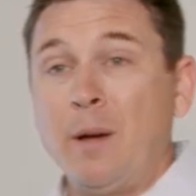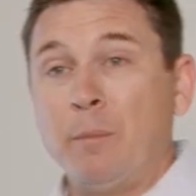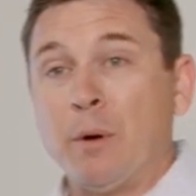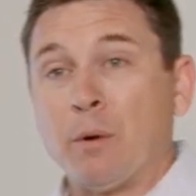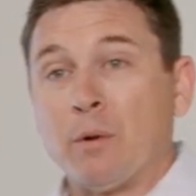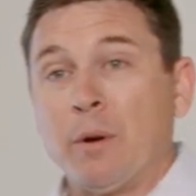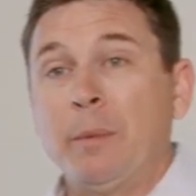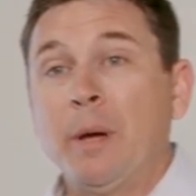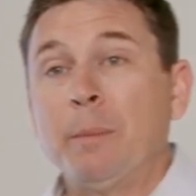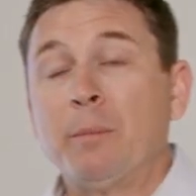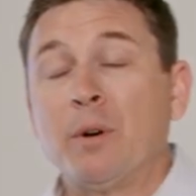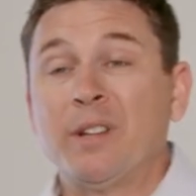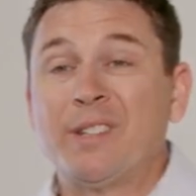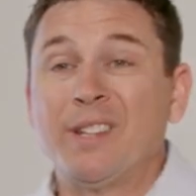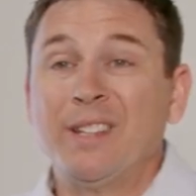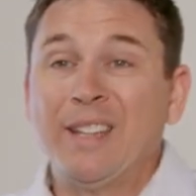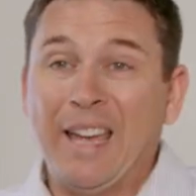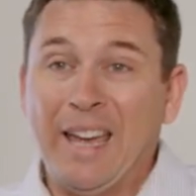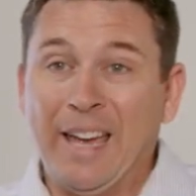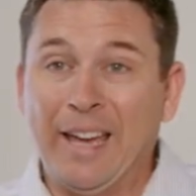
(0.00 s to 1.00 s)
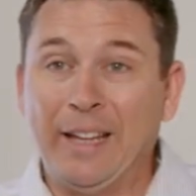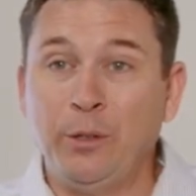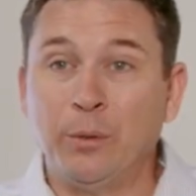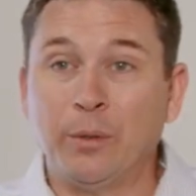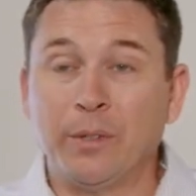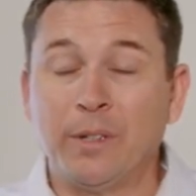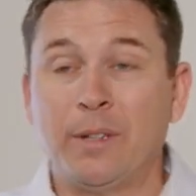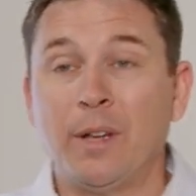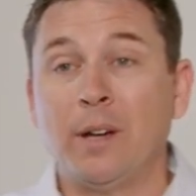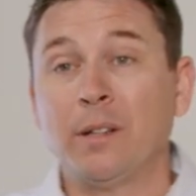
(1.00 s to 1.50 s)
But remember, it's an
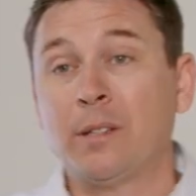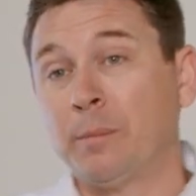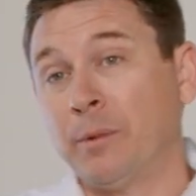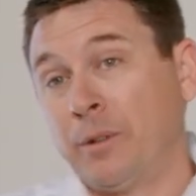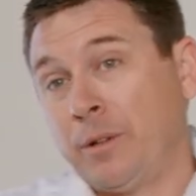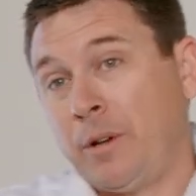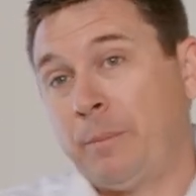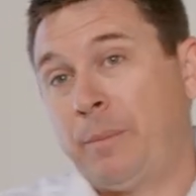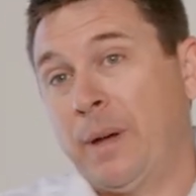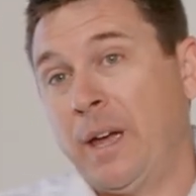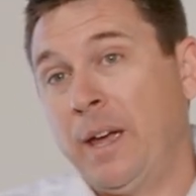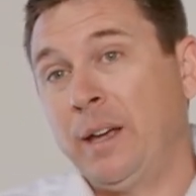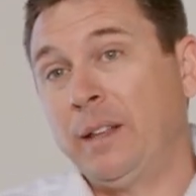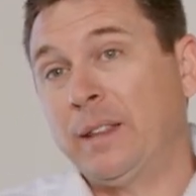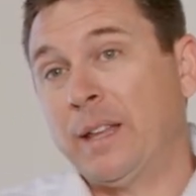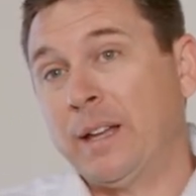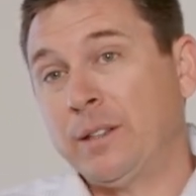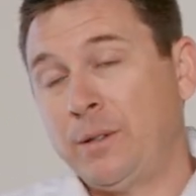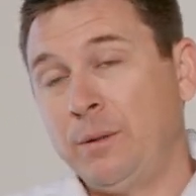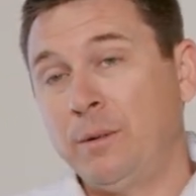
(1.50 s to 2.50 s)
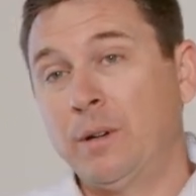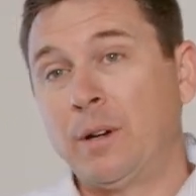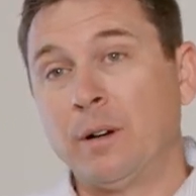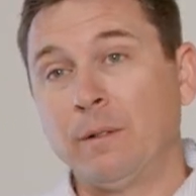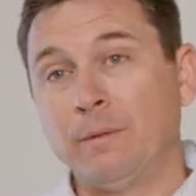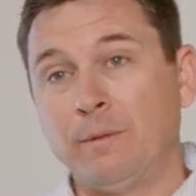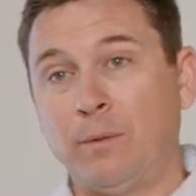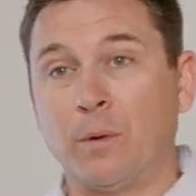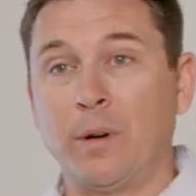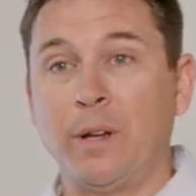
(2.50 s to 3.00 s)
annual deductible. You're paying that
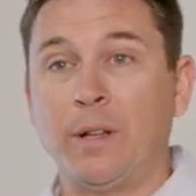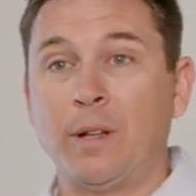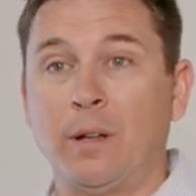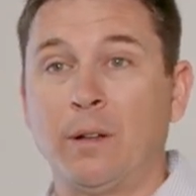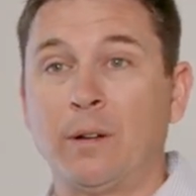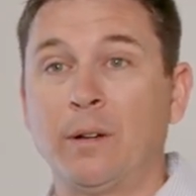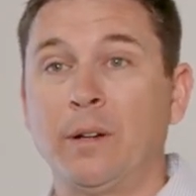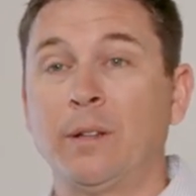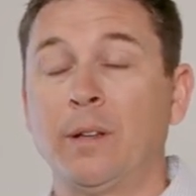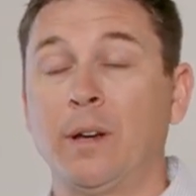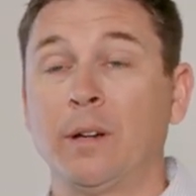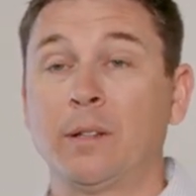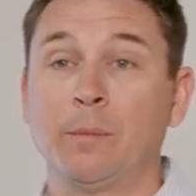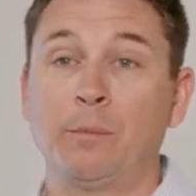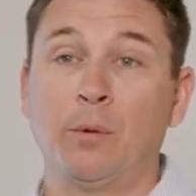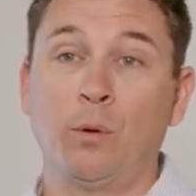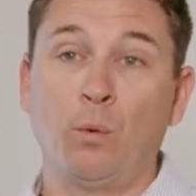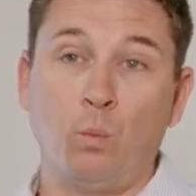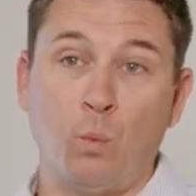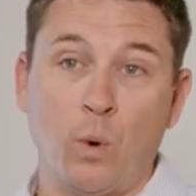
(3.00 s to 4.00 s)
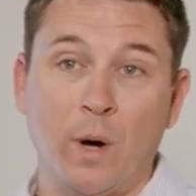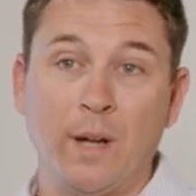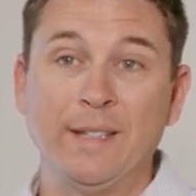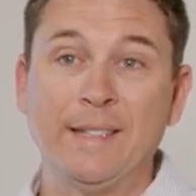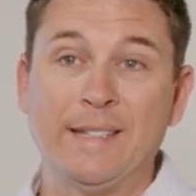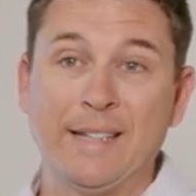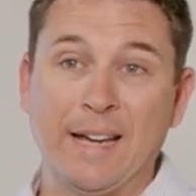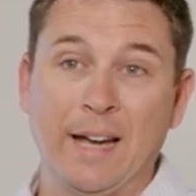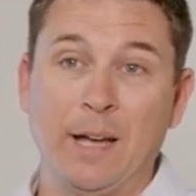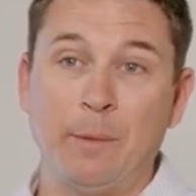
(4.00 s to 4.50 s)
$240 deductible
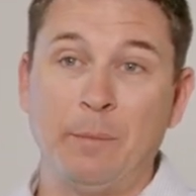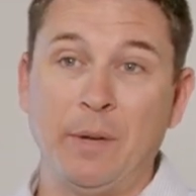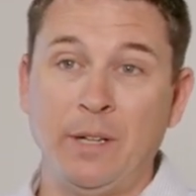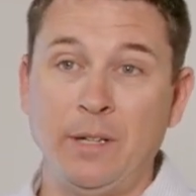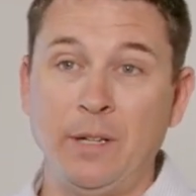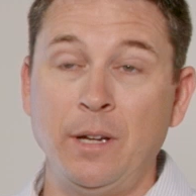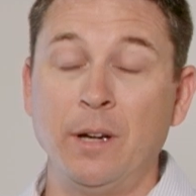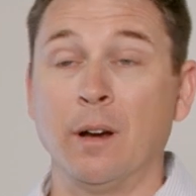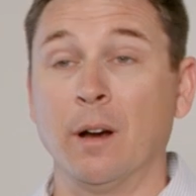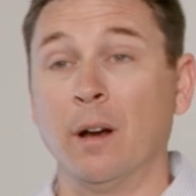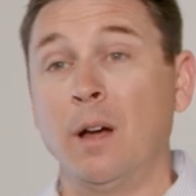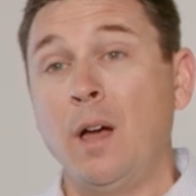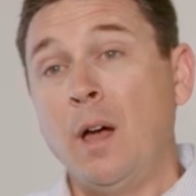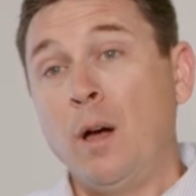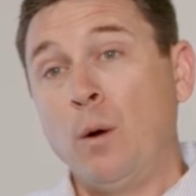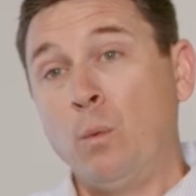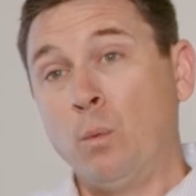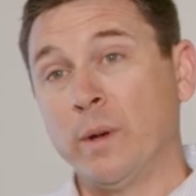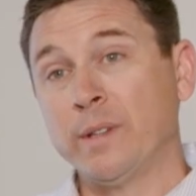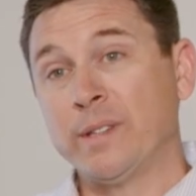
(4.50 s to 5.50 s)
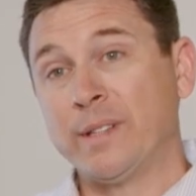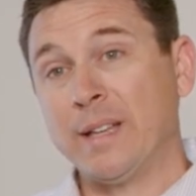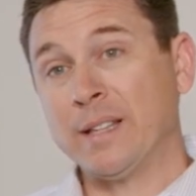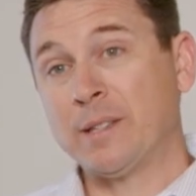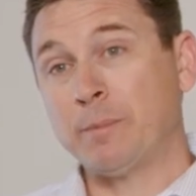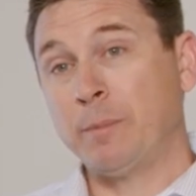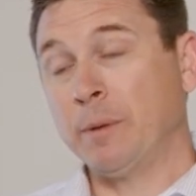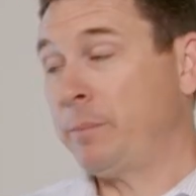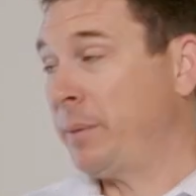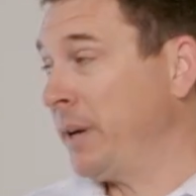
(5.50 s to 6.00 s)
one time a year. Once
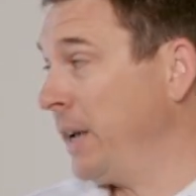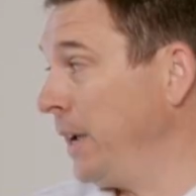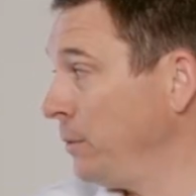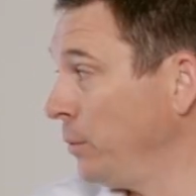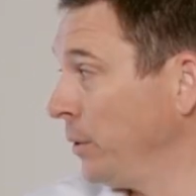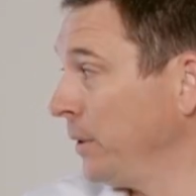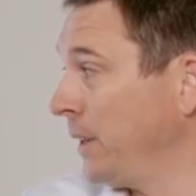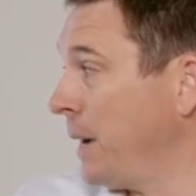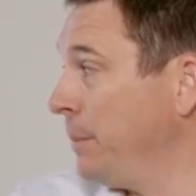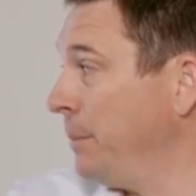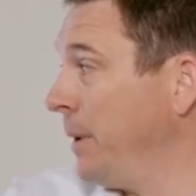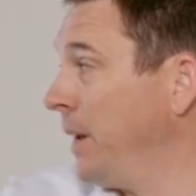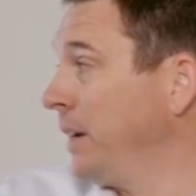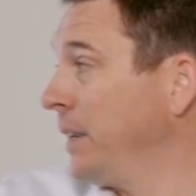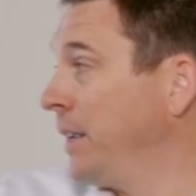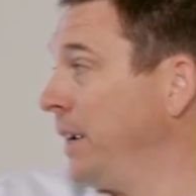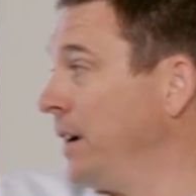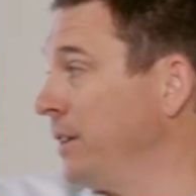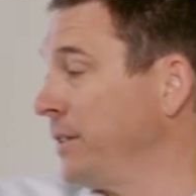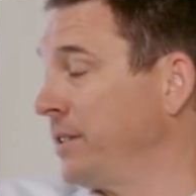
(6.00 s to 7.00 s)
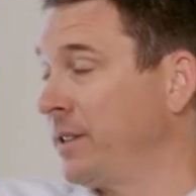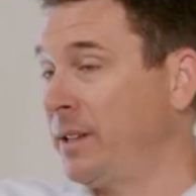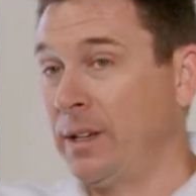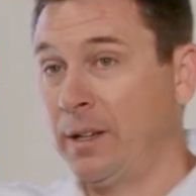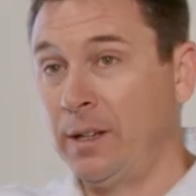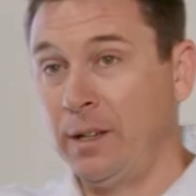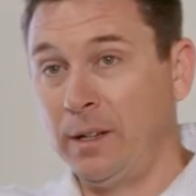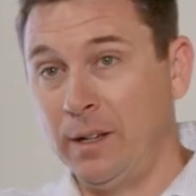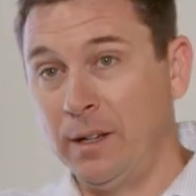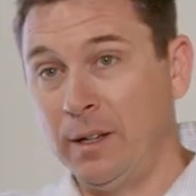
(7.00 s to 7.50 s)
that's been paid, well, now Medicare's
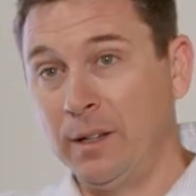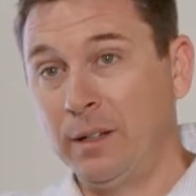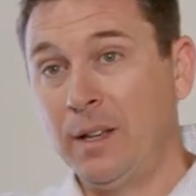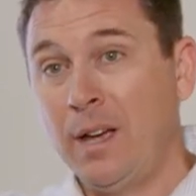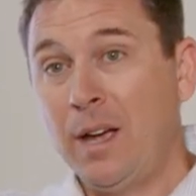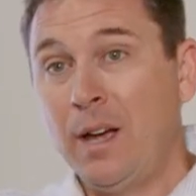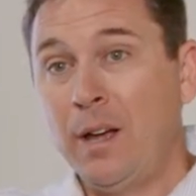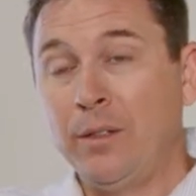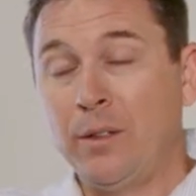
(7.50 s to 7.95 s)
kicking in.